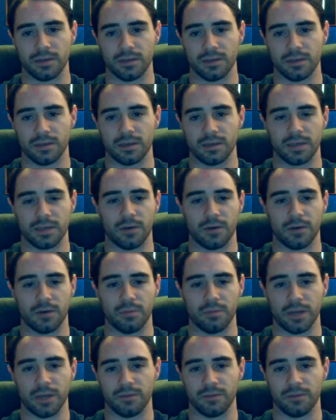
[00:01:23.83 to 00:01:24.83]
is as to how it
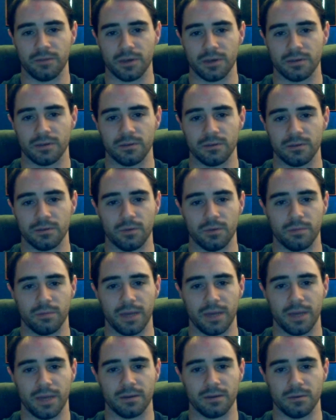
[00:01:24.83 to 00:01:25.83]
manifests and to what
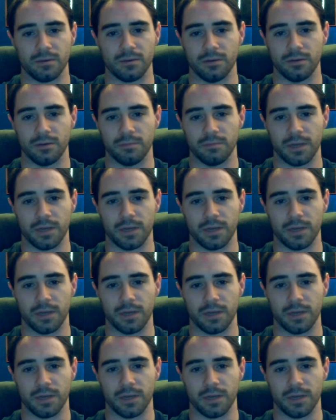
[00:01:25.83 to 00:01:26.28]
magnitude it